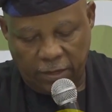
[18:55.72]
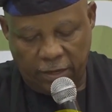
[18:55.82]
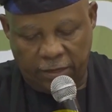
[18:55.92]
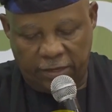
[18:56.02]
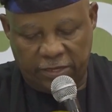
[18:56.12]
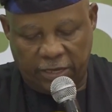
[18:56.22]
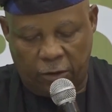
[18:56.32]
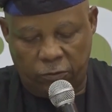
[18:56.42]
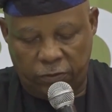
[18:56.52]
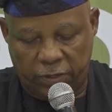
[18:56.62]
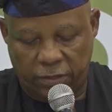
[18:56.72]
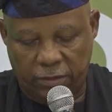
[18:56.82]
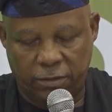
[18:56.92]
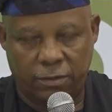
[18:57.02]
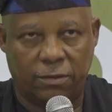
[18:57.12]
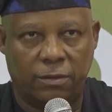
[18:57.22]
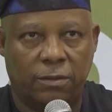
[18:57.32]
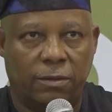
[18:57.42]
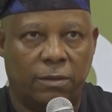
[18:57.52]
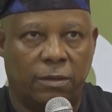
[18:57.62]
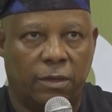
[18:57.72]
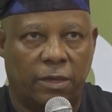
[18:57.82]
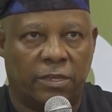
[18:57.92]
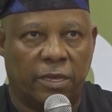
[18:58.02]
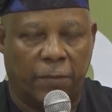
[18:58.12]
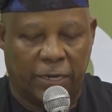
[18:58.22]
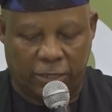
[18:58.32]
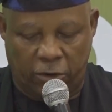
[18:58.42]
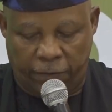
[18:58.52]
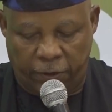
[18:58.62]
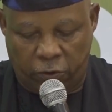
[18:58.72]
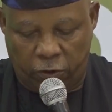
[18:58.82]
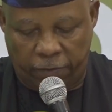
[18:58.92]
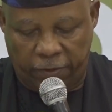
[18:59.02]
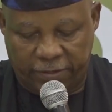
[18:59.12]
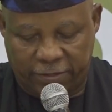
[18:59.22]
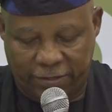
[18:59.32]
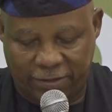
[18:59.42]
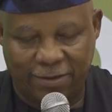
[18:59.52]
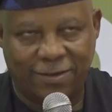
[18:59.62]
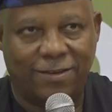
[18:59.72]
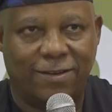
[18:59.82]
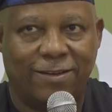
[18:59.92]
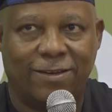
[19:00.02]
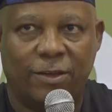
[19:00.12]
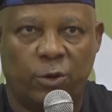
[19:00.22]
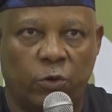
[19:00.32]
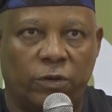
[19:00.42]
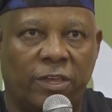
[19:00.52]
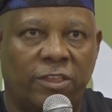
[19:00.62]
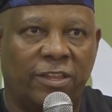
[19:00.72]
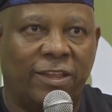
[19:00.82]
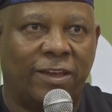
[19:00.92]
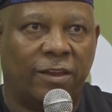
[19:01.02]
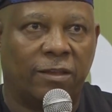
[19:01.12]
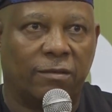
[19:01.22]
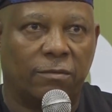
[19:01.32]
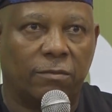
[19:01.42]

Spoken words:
in this country is a matter of economics, not engineering.